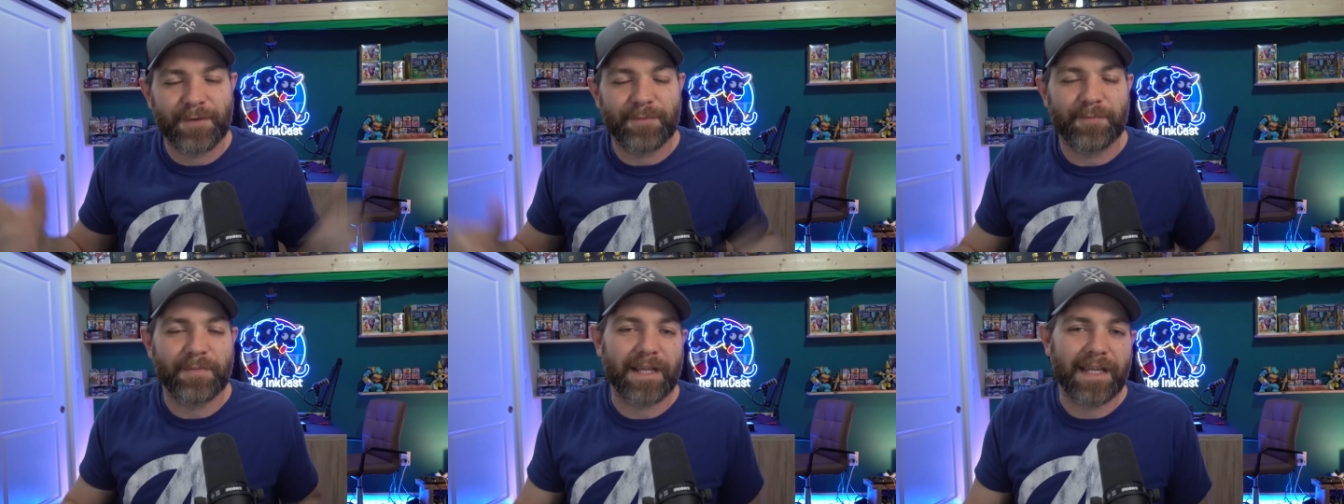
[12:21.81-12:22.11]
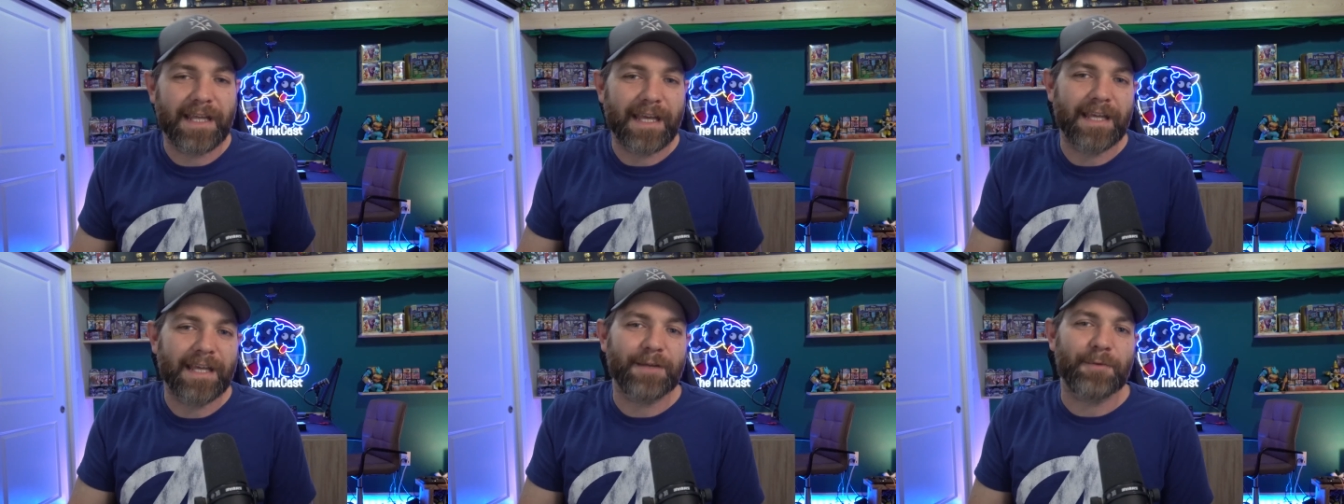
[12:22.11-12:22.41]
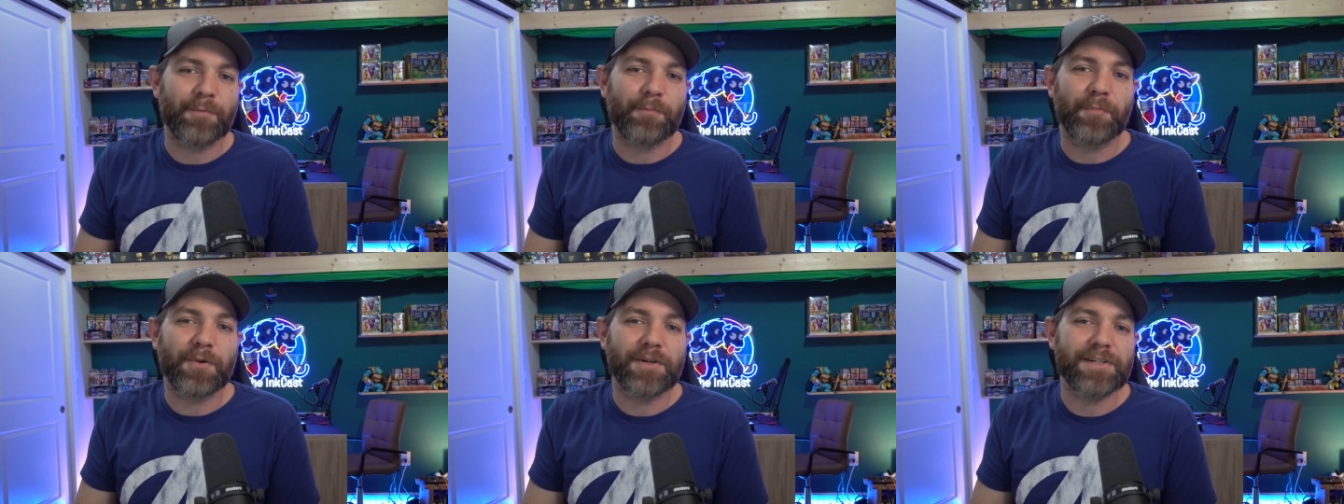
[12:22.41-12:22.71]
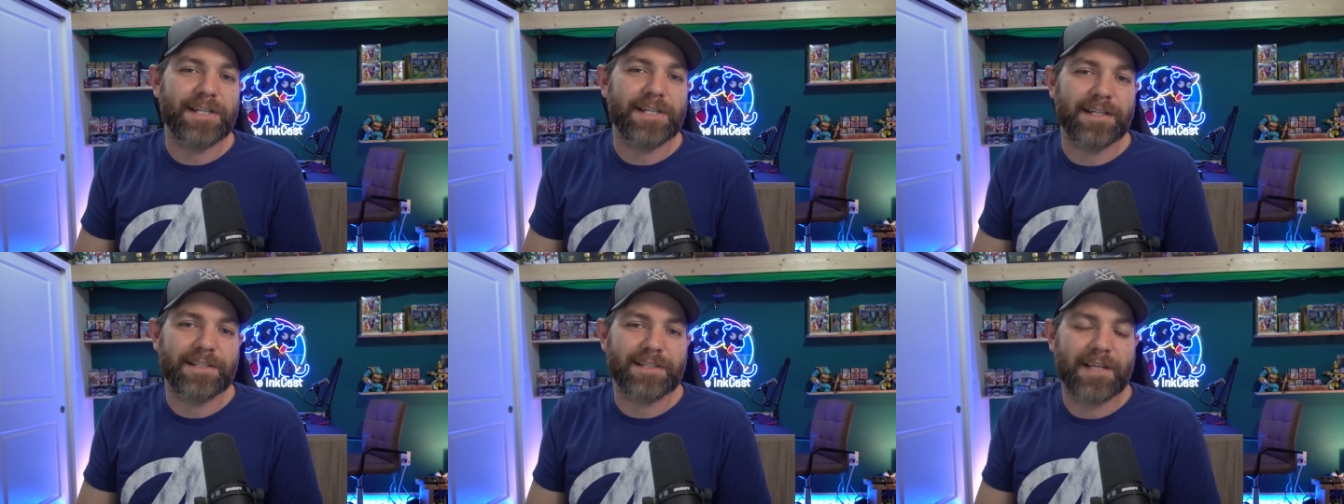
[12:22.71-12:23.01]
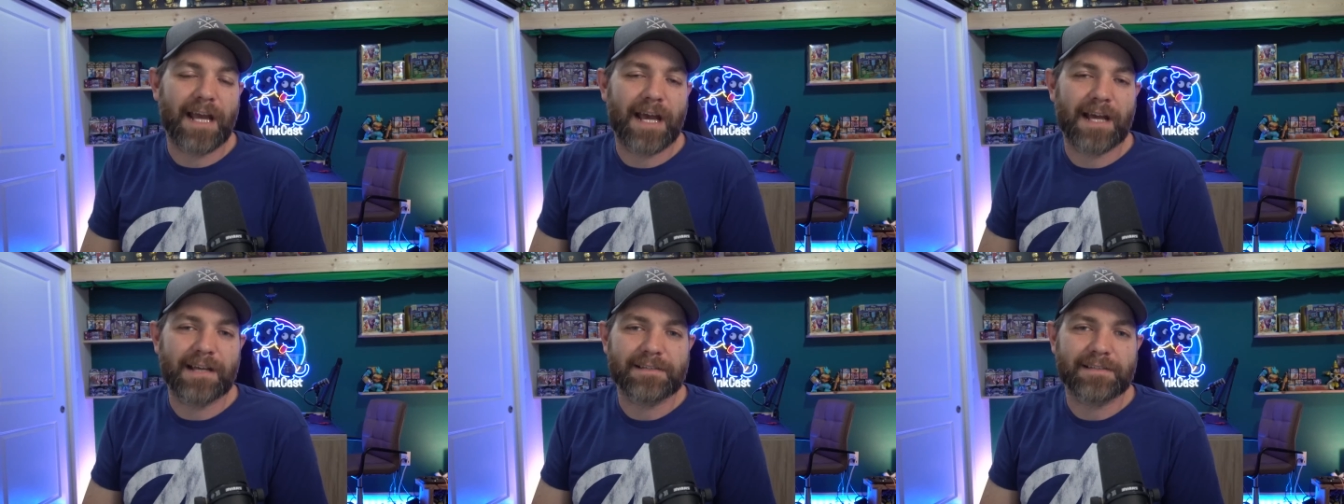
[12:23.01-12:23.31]
But again, appreciate you
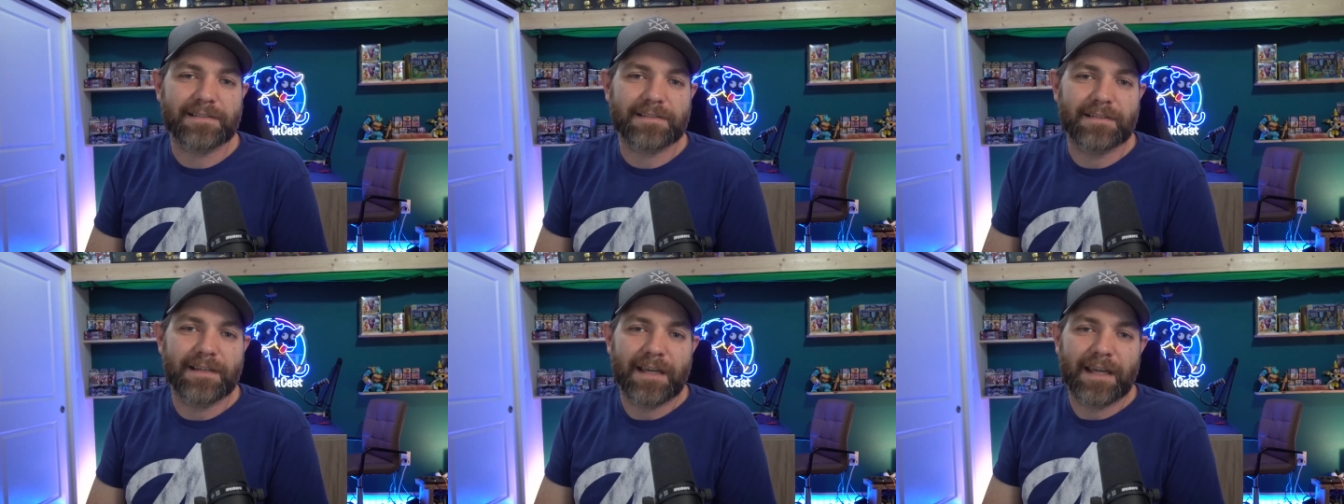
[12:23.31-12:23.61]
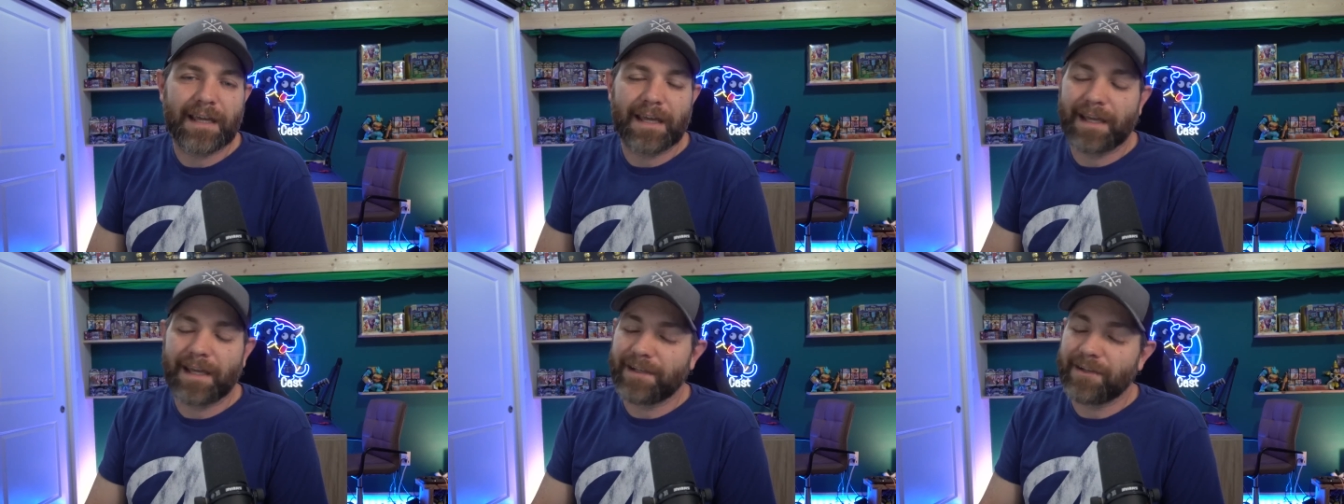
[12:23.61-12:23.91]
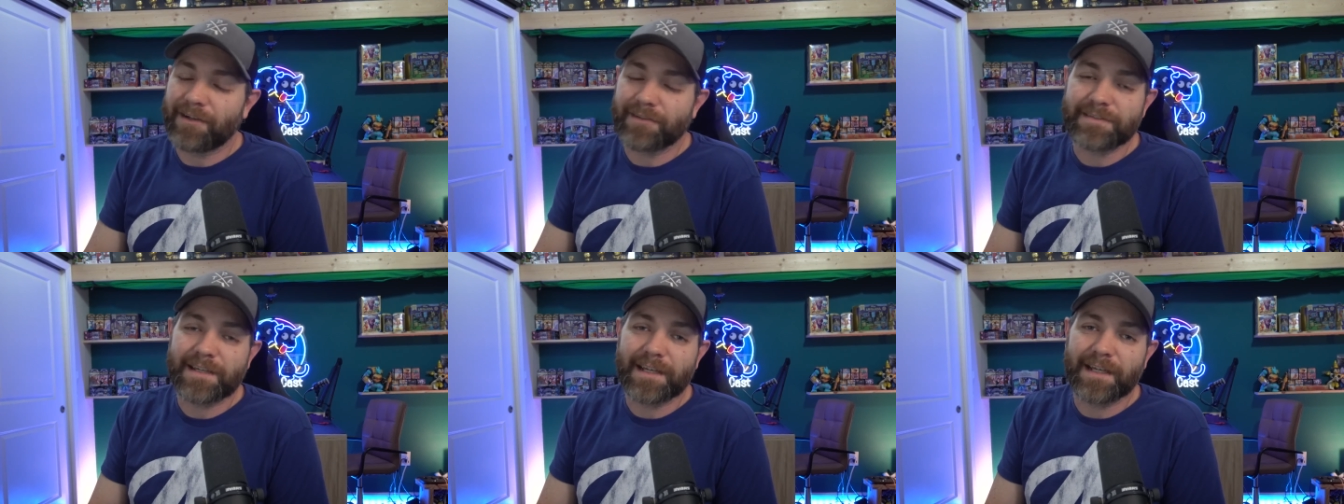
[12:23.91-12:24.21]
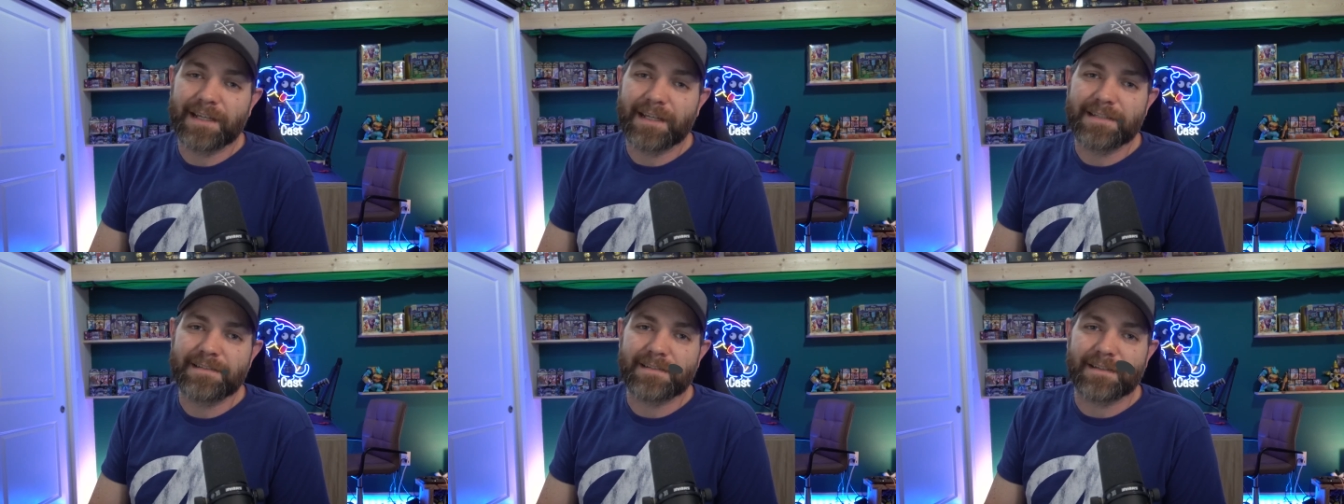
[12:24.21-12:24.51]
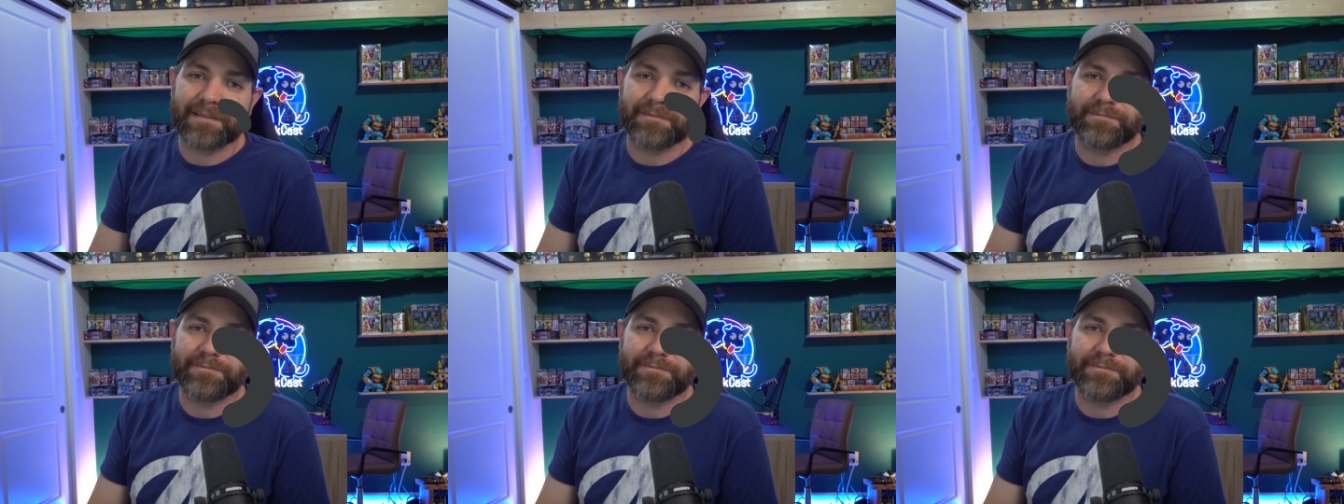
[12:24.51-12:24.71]
guys, and y'all take it easy.